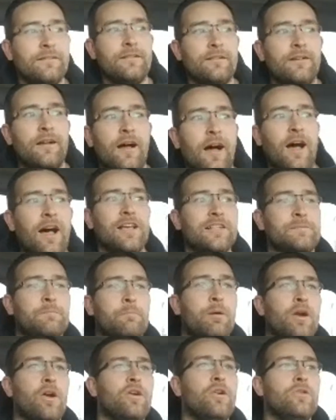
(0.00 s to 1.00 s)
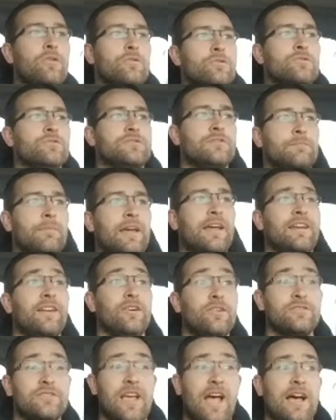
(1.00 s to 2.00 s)
Hospros, man,
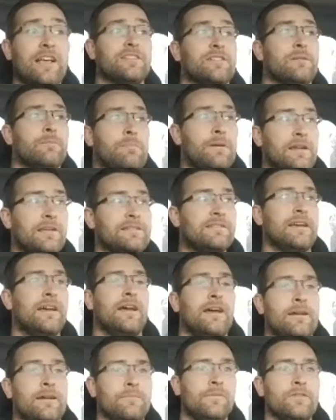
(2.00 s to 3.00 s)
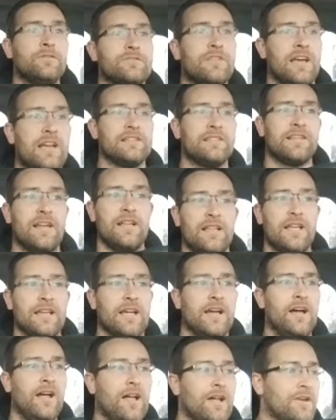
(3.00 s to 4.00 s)
those guys are big time. Those guys got like
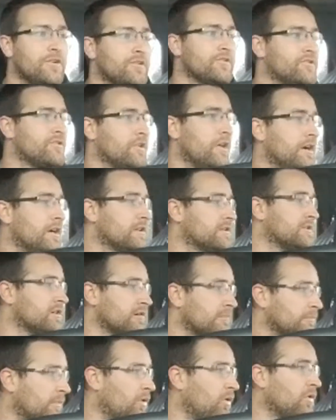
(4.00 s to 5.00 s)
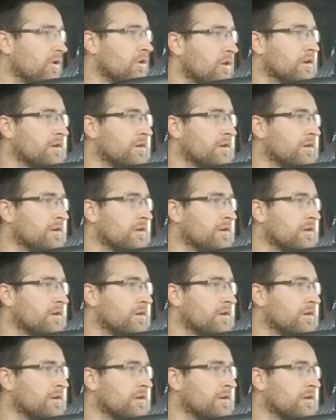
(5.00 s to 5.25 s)
100 trucks or more.